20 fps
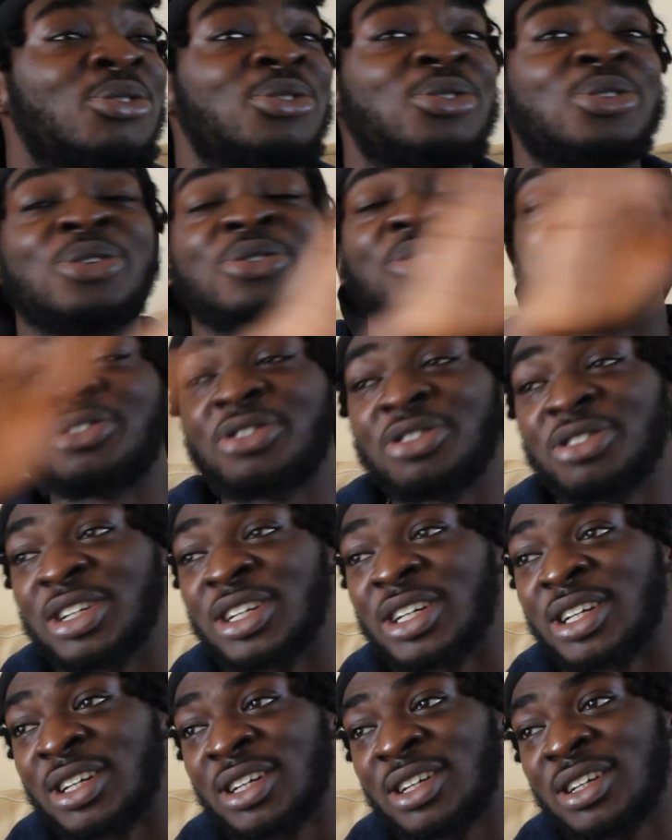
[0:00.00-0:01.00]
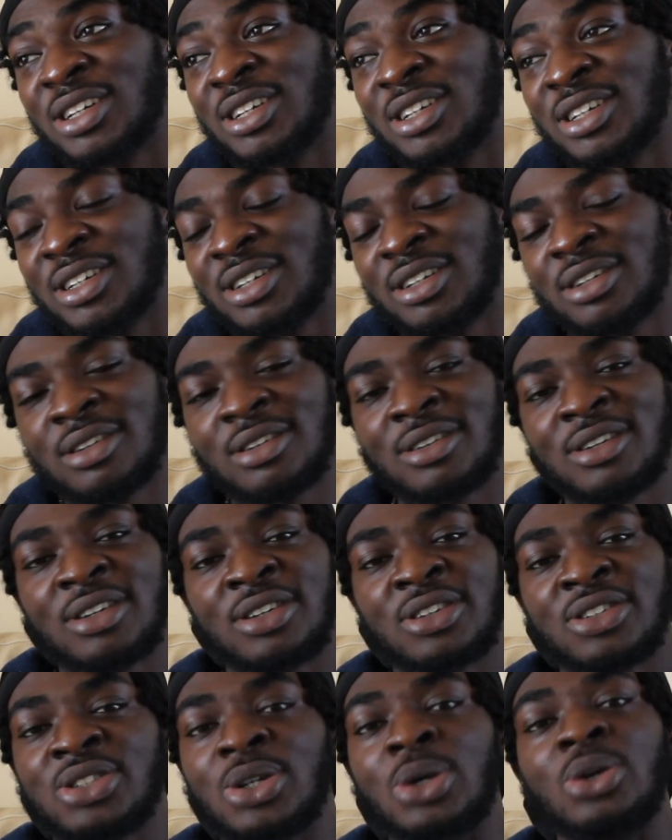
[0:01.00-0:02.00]
For free.
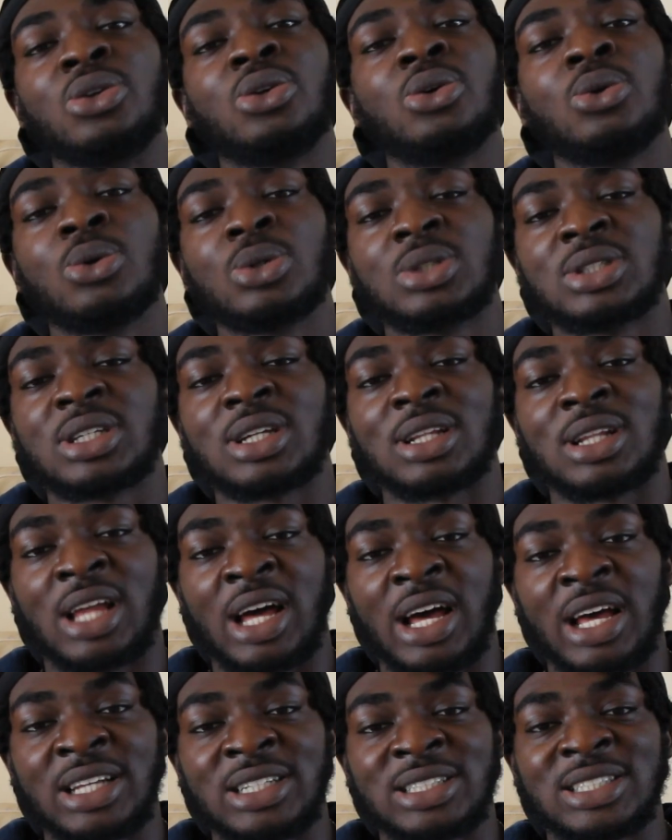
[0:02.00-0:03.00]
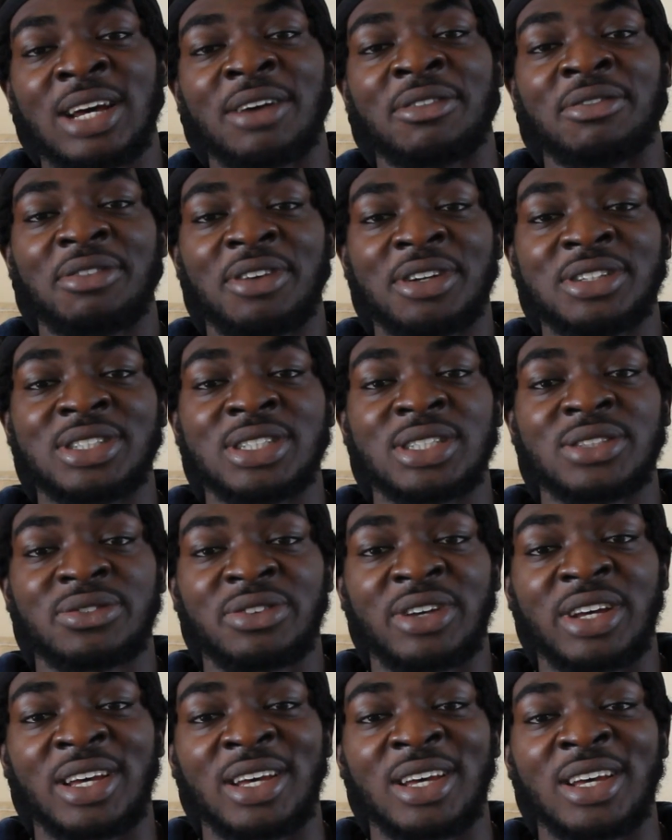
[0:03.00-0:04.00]
So utilize that Freshers
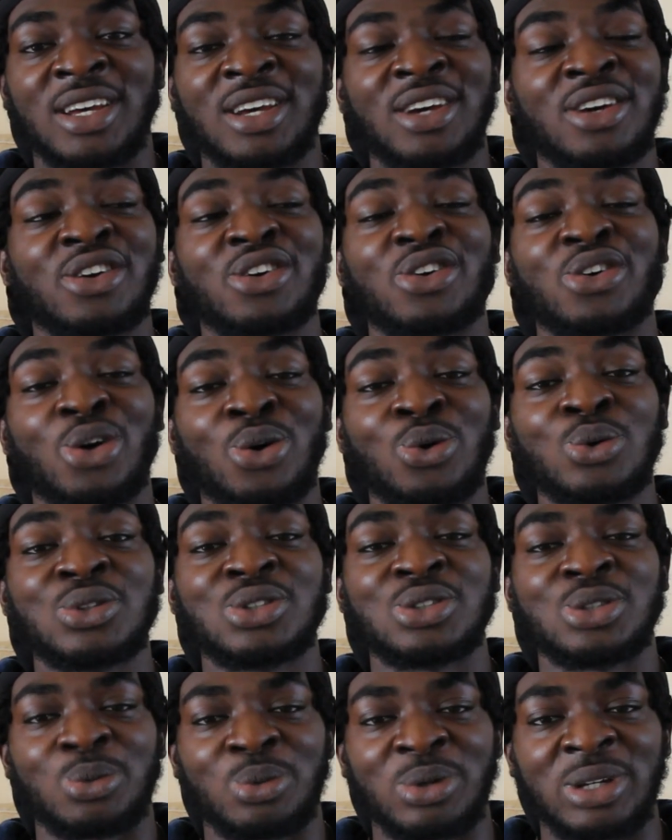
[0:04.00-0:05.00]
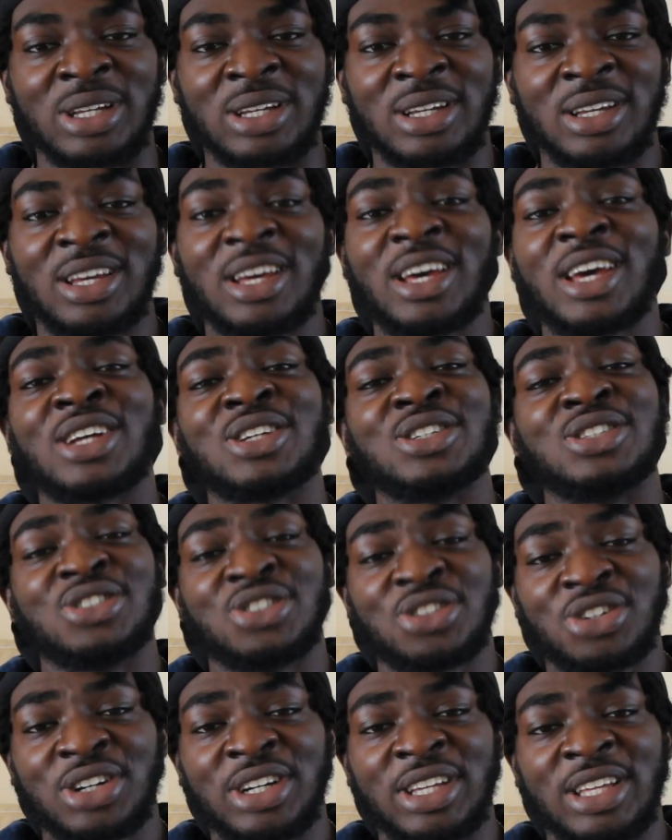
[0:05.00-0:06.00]
Fair. Go to it,
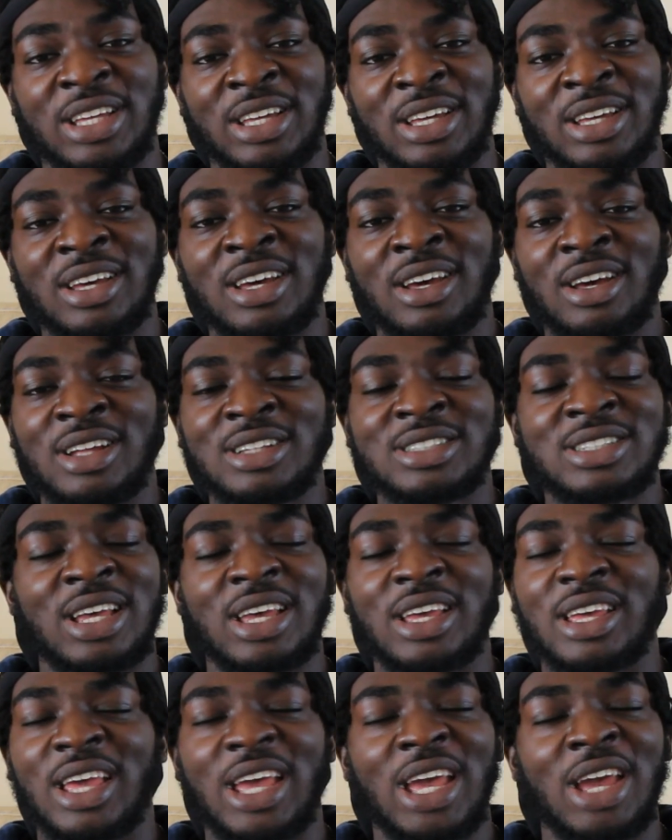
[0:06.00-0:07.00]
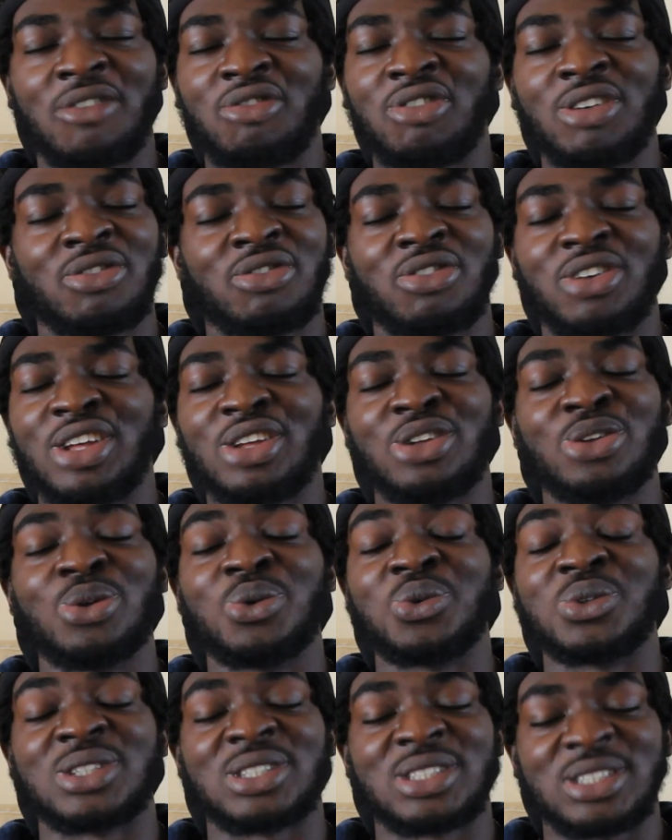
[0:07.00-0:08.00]
enjoy it, take everything
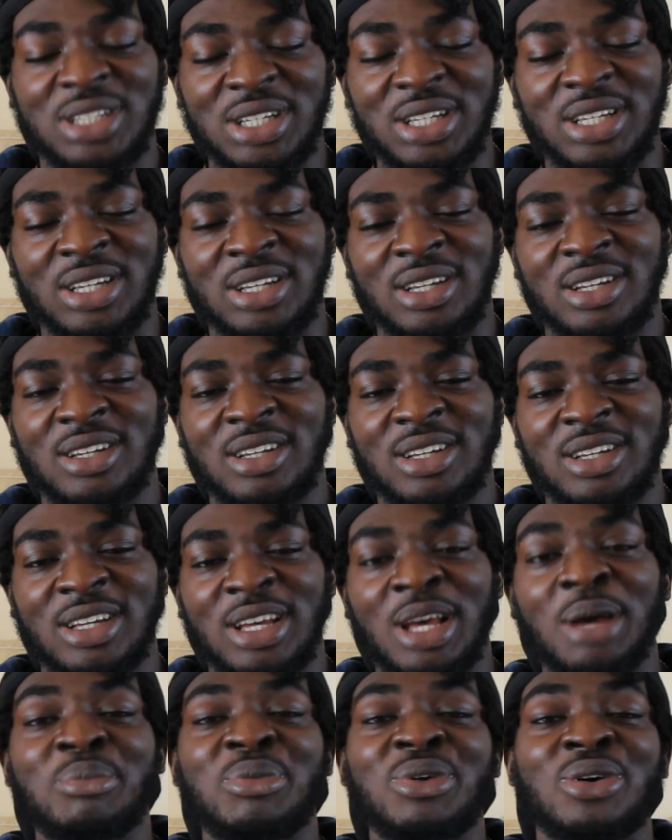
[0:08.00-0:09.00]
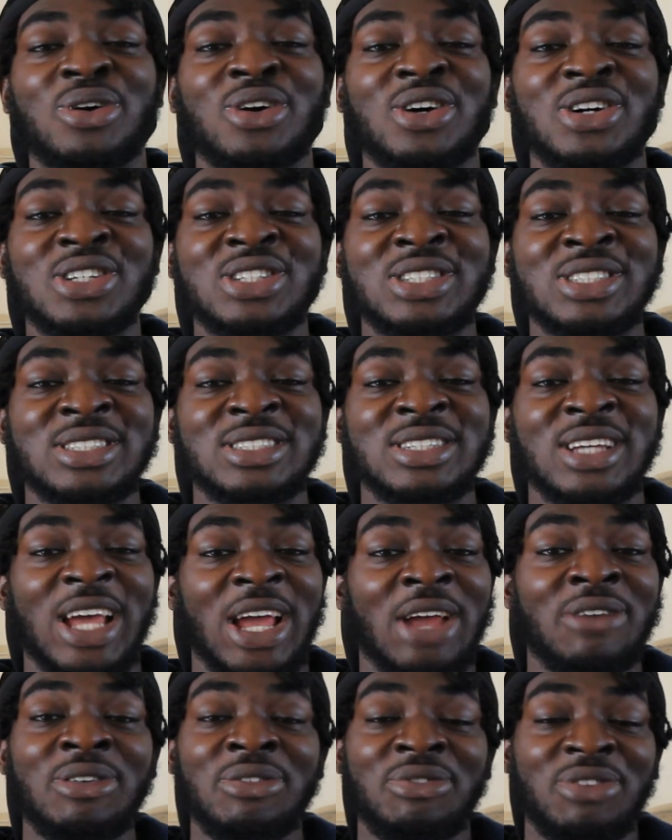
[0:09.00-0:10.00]
you see, because
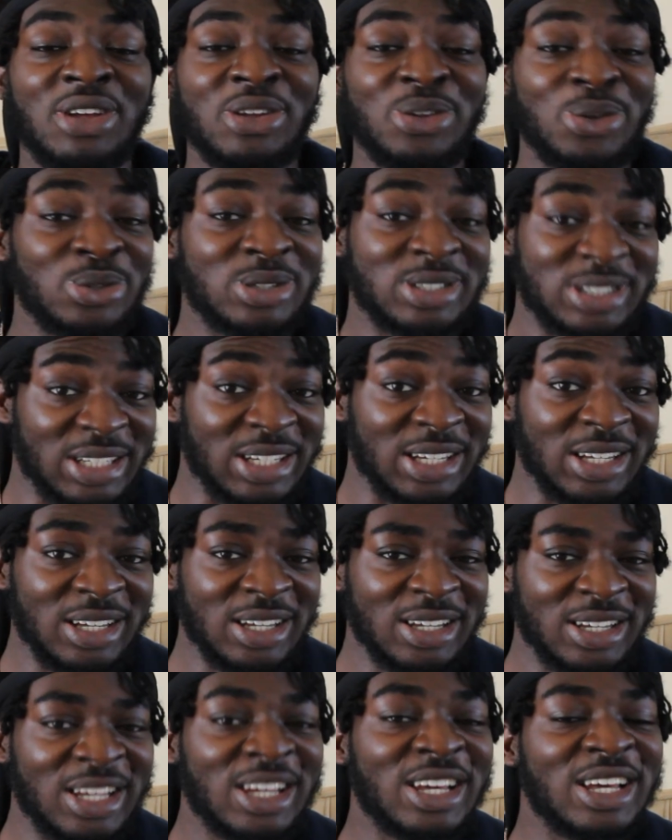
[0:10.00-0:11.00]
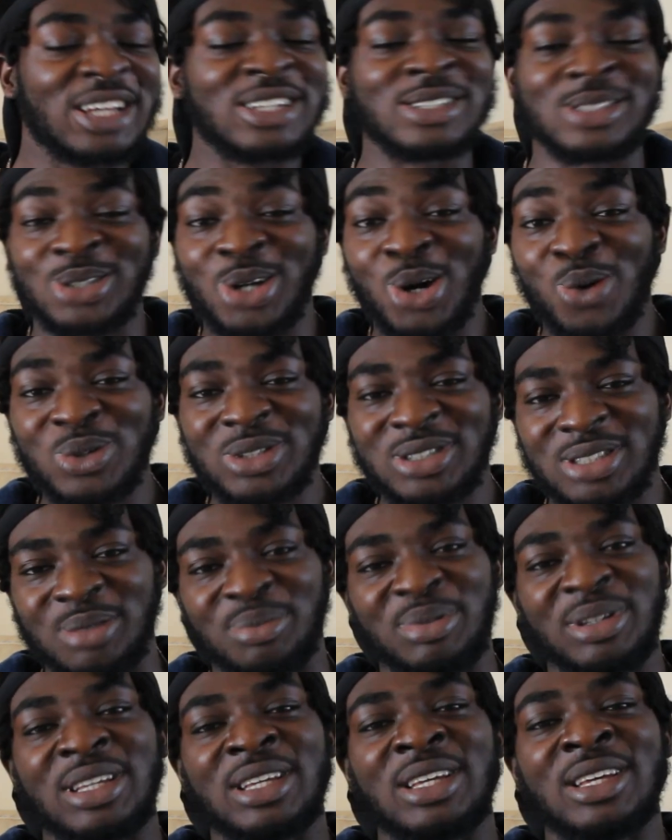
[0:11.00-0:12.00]
everything you see is going to
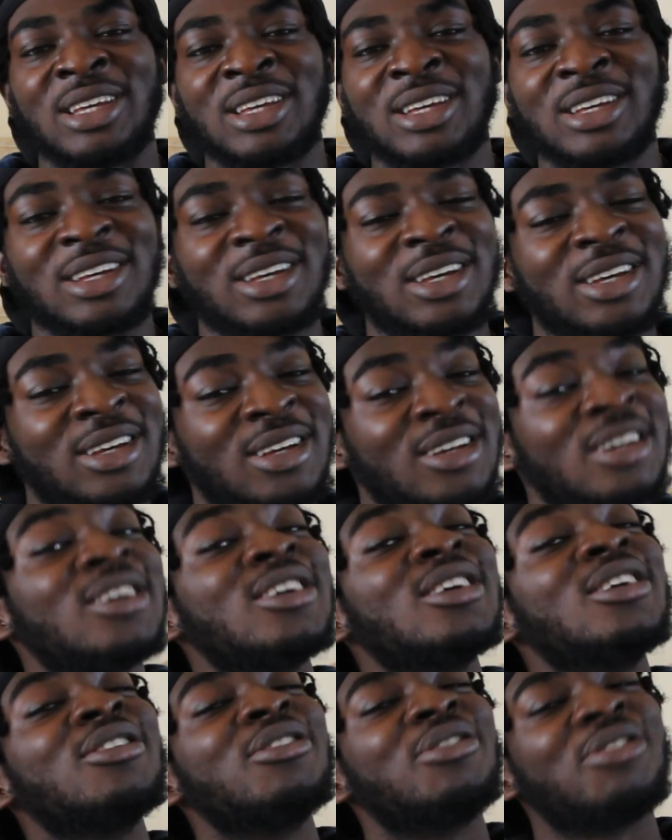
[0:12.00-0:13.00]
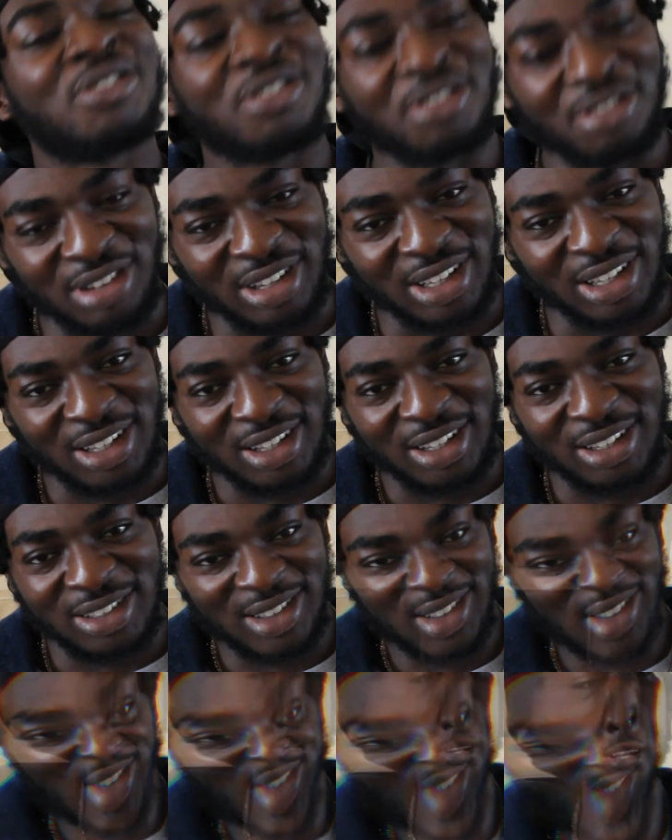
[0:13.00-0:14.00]
be free.
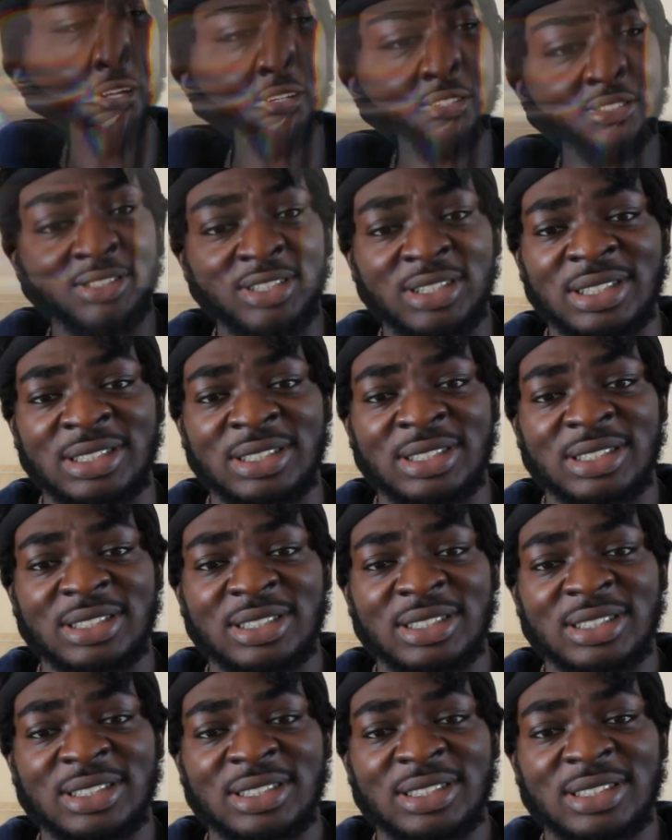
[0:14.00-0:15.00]
Lectures